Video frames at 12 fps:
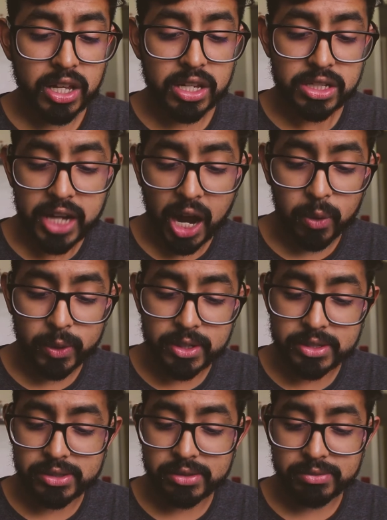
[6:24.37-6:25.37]

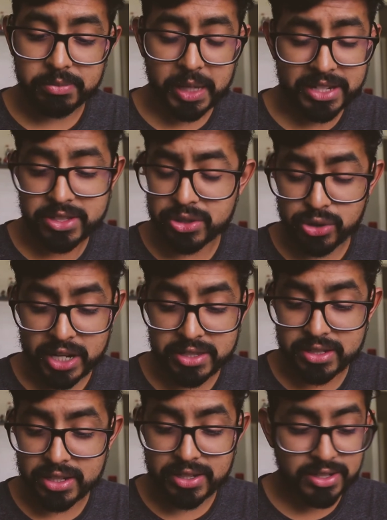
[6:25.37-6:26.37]
showers, gets
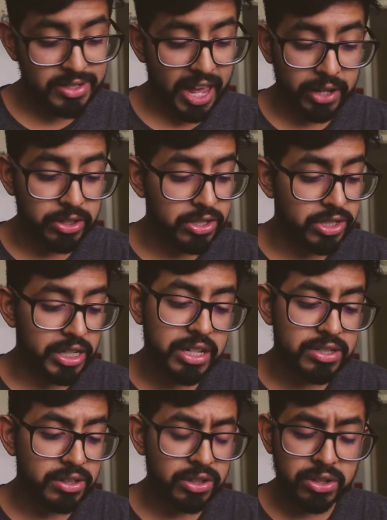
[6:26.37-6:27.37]
dressed in tattered
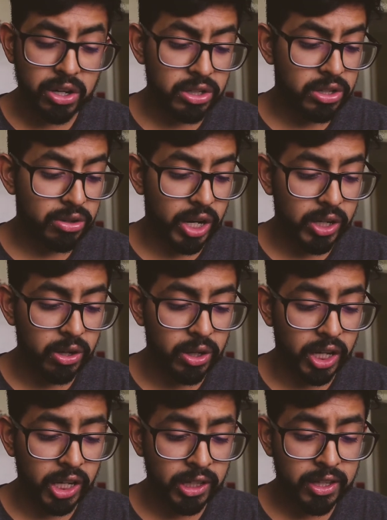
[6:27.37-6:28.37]
jeans and a dark gray
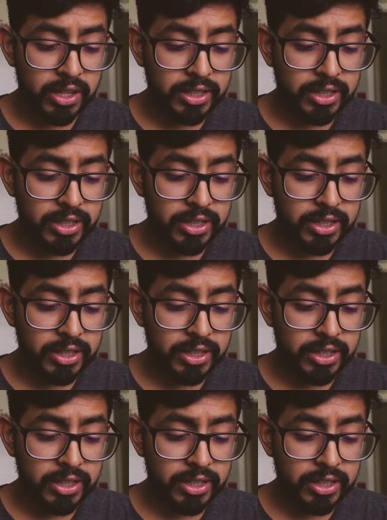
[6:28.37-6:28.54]
hoodie,